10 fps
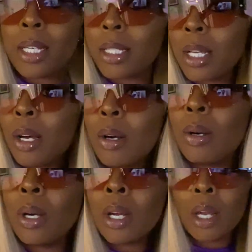
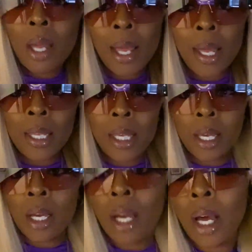So,
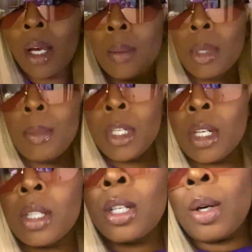yeah, um, let
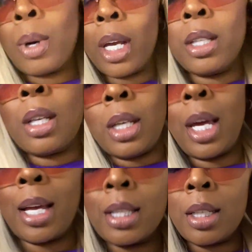me turn around so you
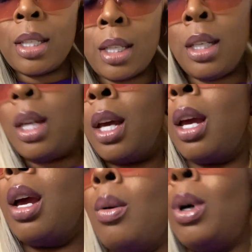guys can see.
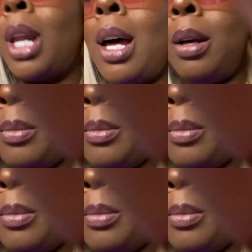Well, I'll